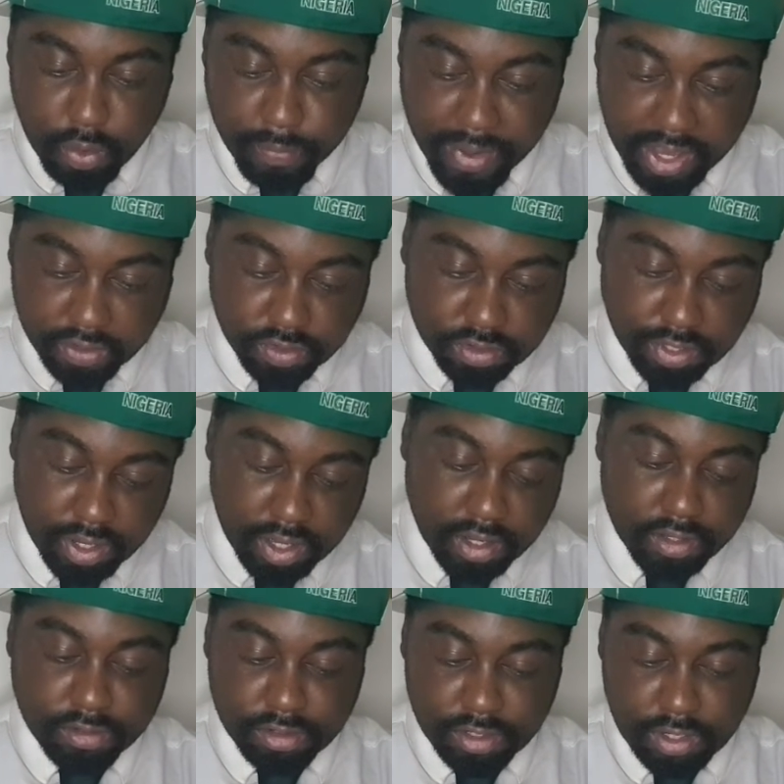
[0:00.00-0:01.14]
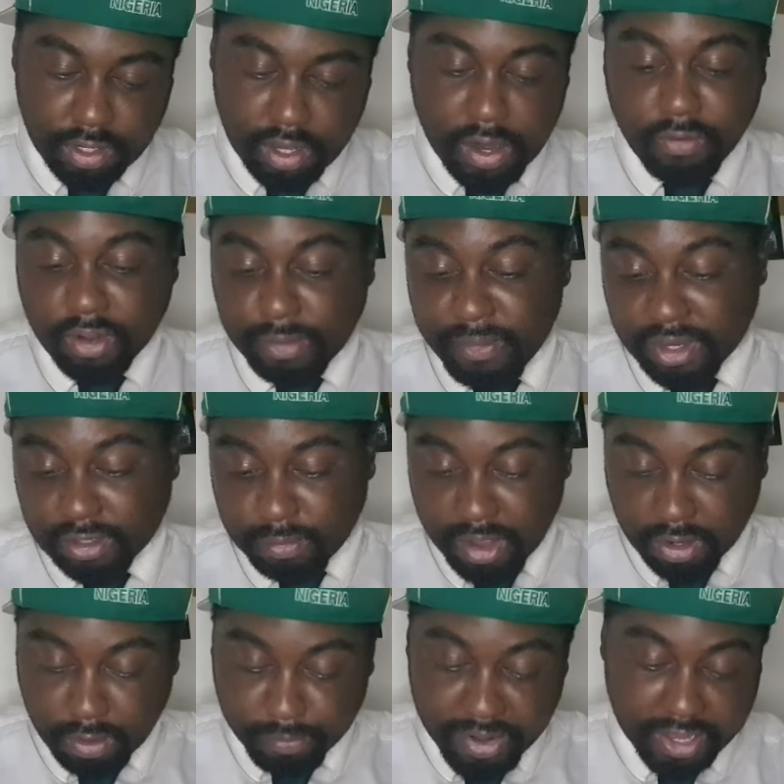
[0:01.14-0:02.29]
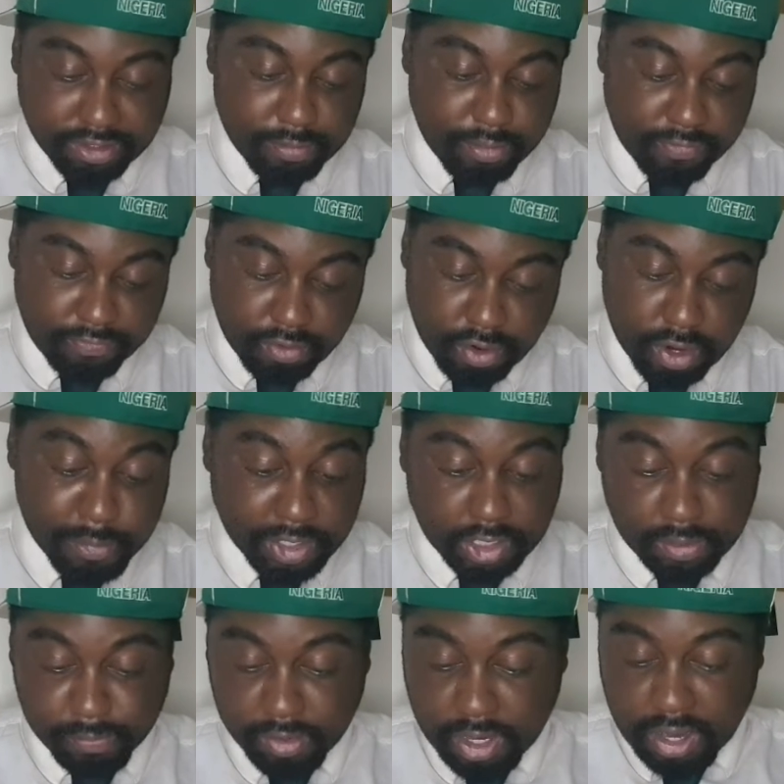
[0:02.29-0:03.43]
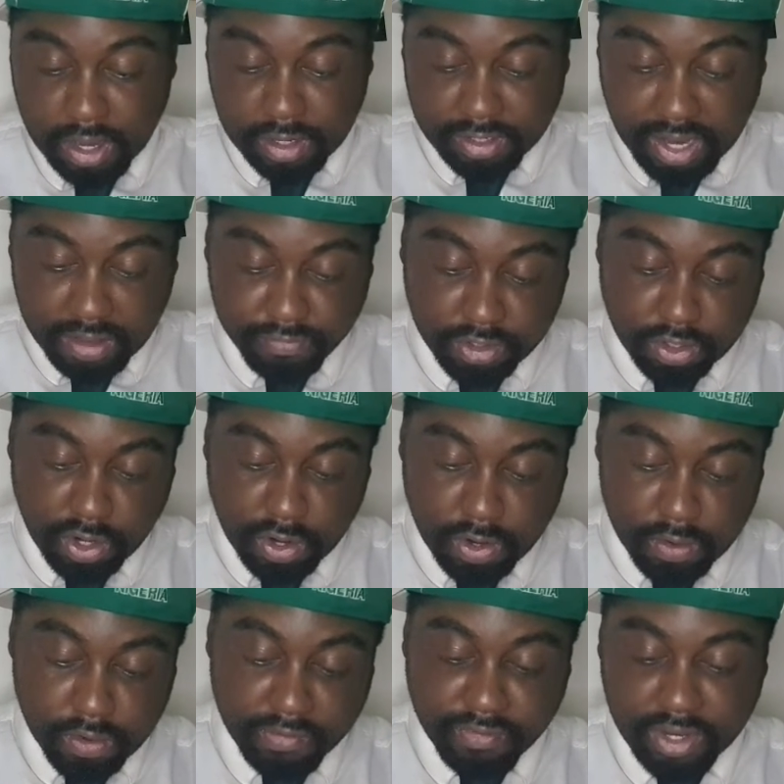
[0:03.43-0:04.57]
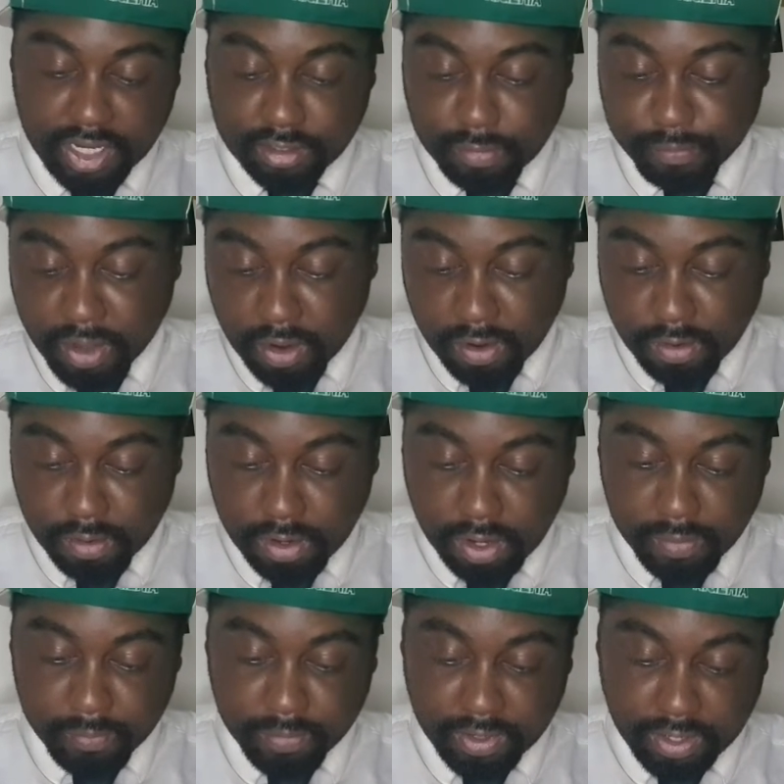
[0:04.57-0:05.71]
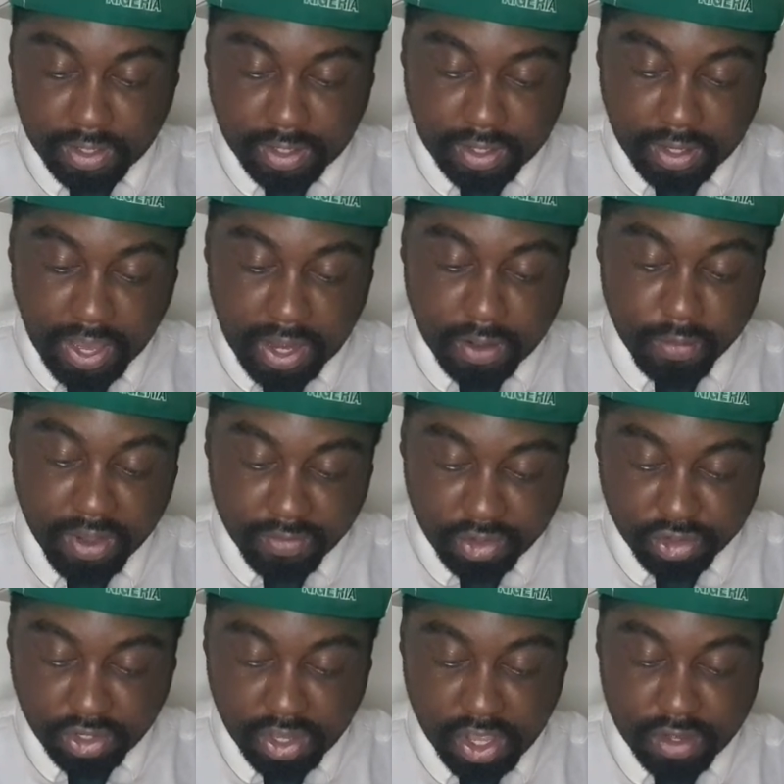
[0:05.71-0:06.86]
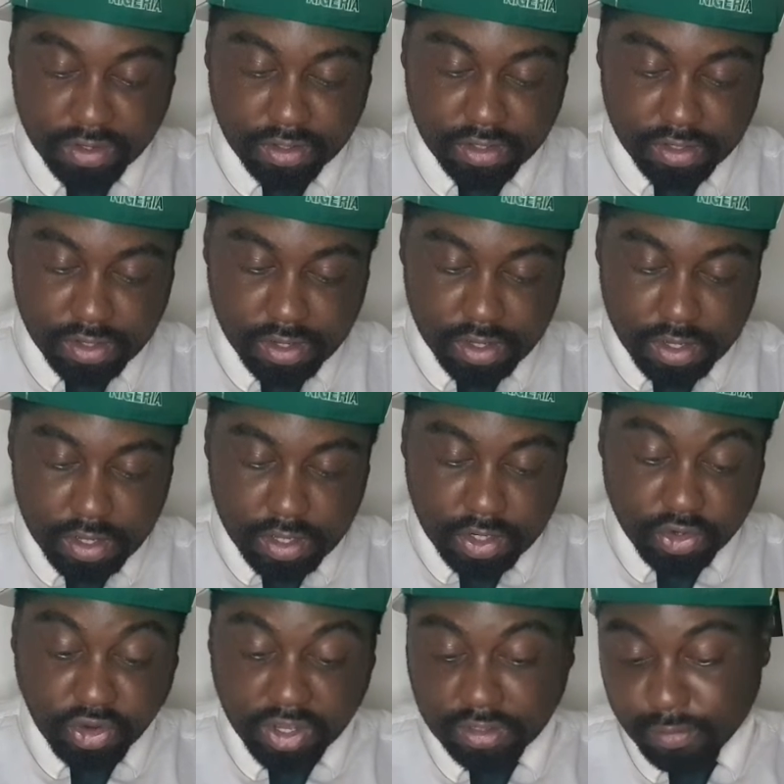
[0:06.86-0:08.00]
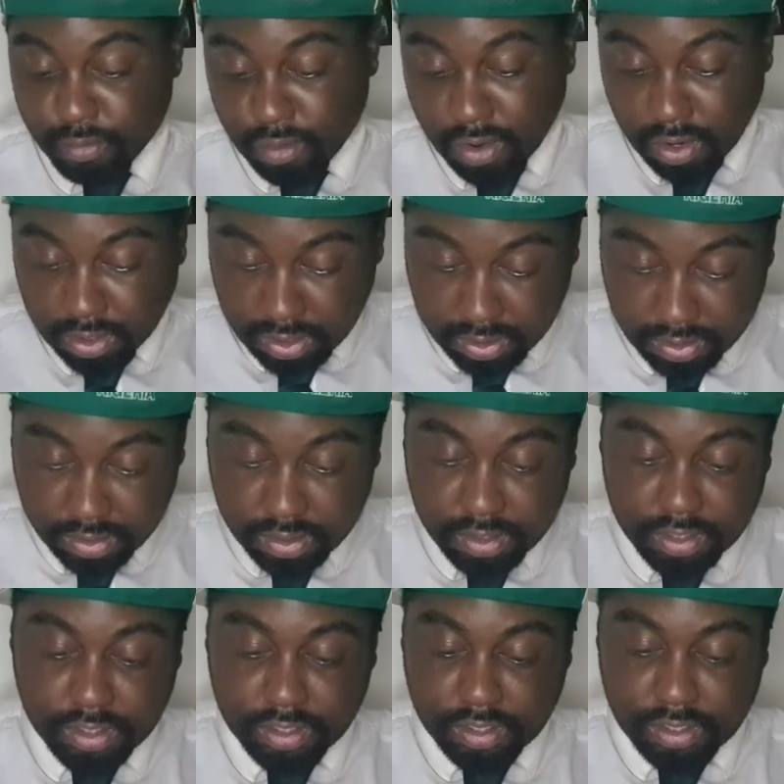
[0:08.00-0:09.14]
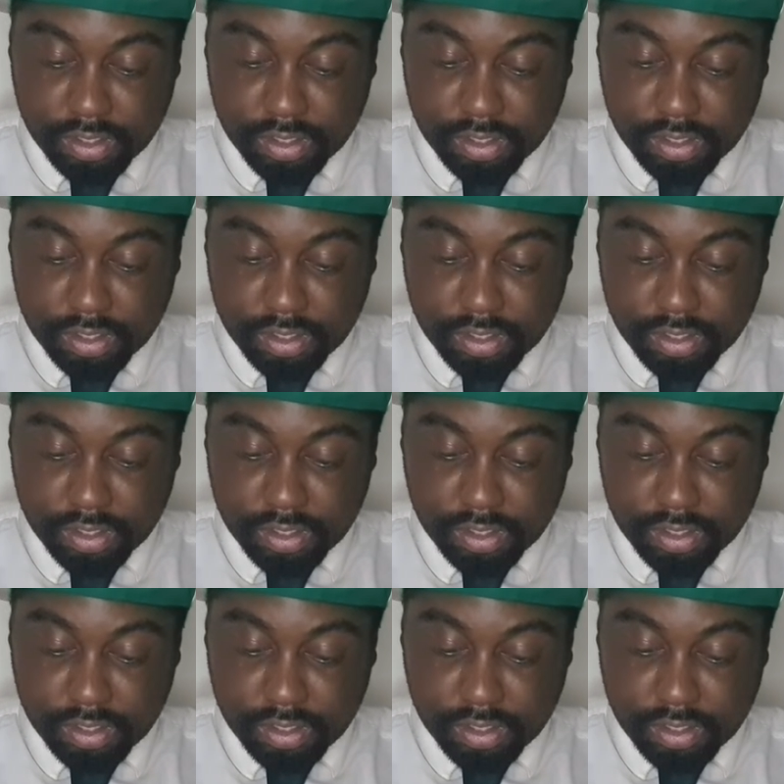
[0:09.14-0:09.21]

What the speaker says: Bates returns. I already mentioned Michael Blackson before. I mentioned Davido, Vanessa Bell, Calloway returns. Tracy Morgan. Who